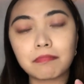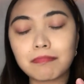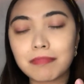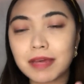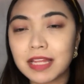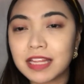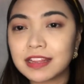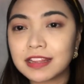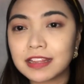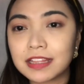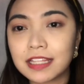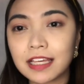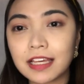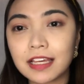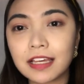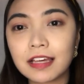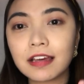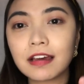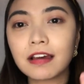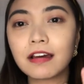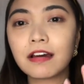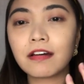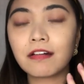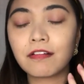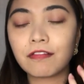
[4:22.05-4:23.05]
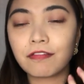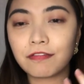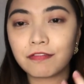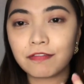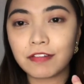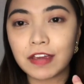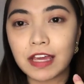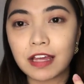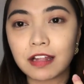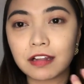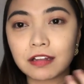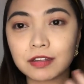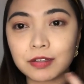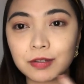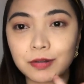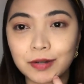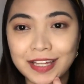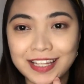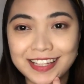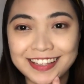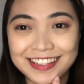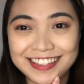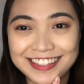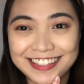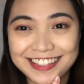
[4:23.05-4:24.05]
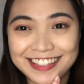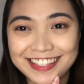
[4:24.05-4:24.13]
minty feel to it.